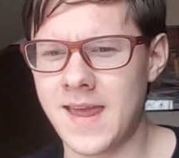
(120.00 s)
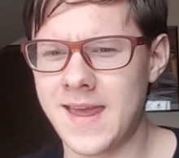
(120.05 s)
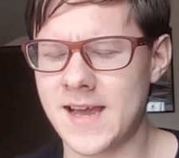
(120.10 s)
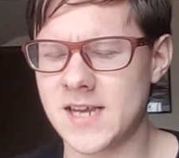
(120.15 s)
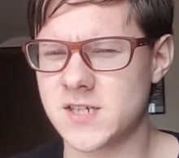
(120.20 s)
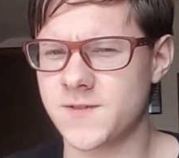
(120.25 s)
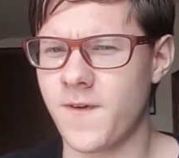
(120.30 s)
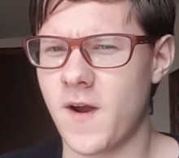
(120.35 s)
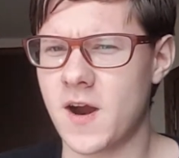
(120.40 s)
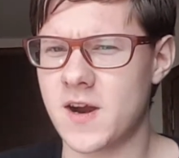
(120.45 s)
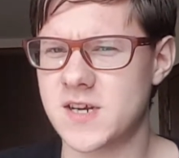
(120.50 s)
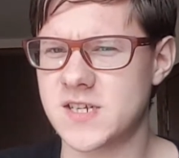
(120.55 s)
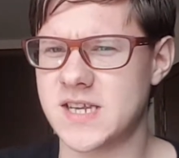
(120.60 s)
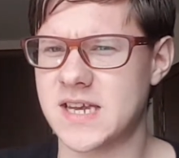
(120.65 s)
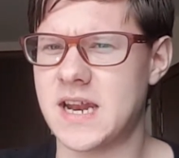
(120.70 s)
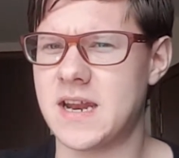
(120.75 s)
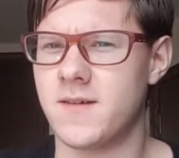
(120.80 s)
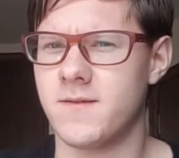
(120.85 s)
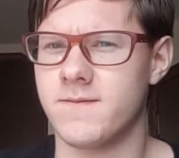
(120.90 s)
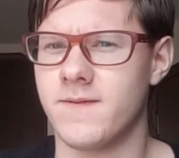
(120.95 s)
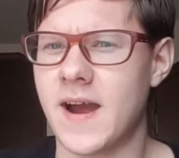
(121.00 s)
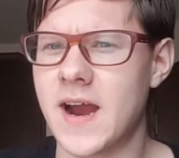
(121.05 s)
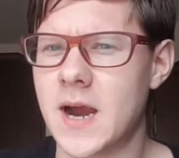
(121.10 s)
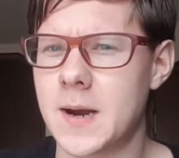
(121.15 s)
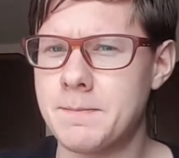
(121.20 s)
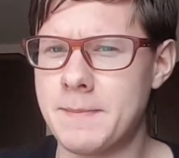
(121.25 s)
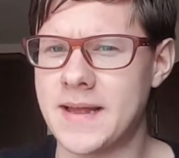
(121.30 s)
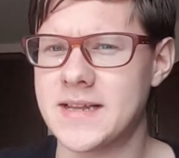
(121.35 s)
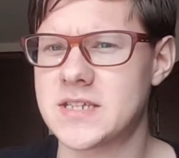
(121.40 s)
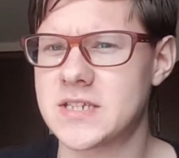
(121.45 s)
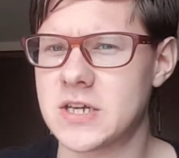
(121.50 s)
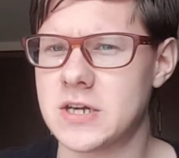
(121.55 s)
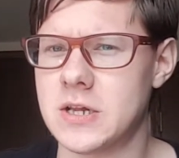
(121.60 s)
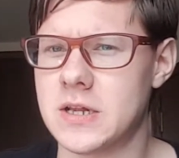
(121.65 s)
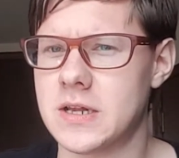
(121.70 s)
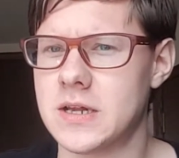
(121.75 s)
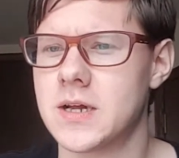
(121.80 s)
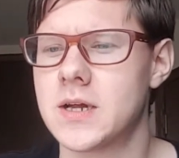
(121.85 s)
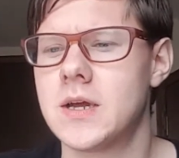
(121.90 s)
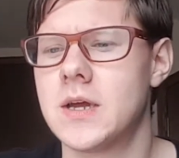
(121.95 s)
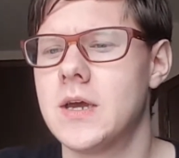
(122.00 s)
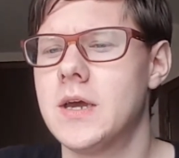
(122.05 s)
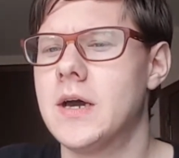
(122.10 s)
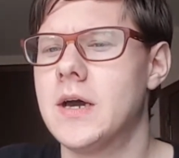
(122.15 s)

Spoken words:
As far as an environmental